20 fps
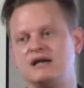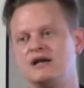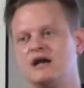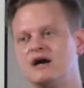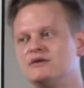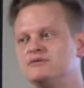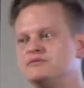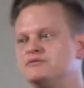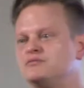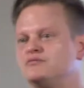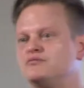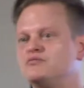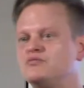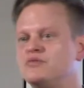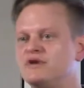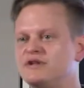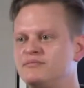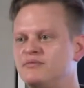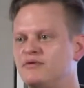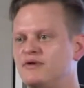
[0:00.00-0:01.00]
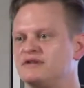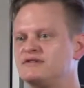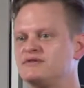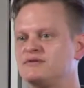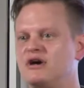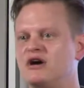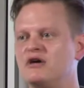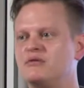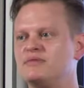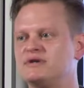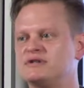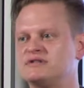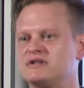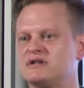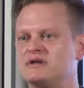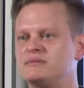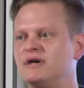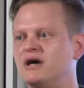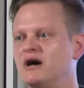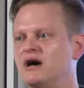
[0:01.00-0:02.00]
it alone with parental help, because
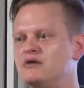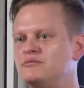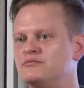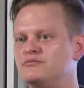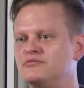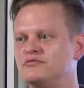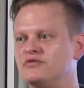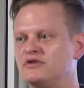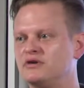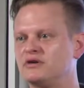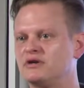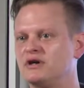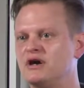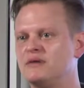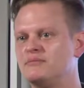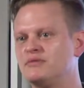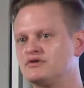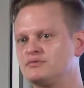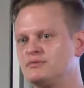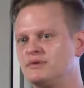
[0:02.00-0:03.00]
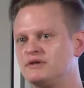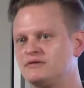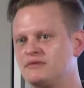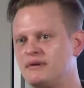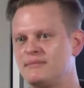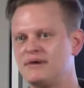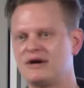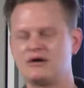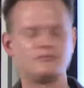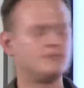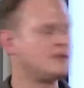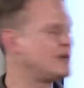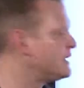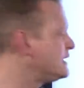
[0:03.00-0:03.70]
they're going to be at home for longer and possibly grandparent